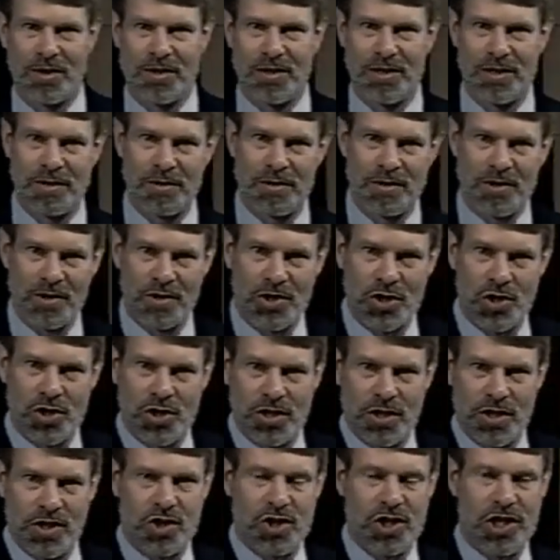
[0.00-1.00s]

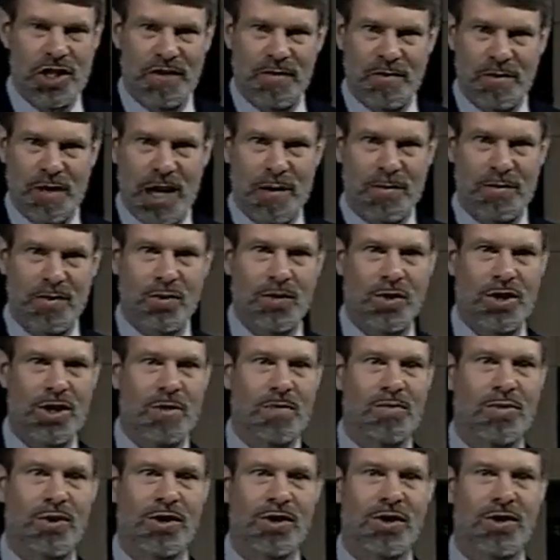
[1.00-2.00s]
the sheet of paper where you
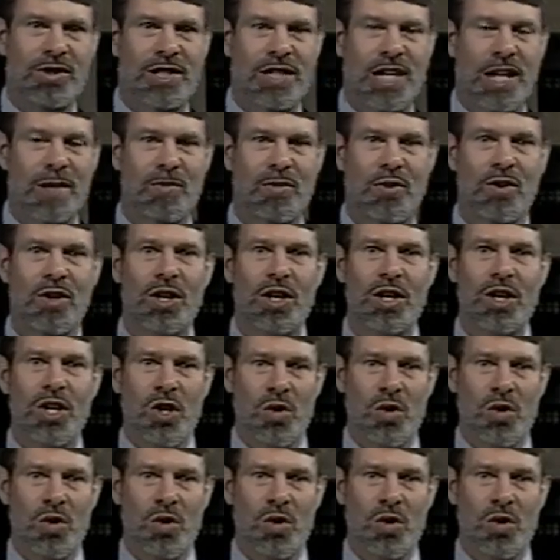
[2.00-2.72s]
put the sample,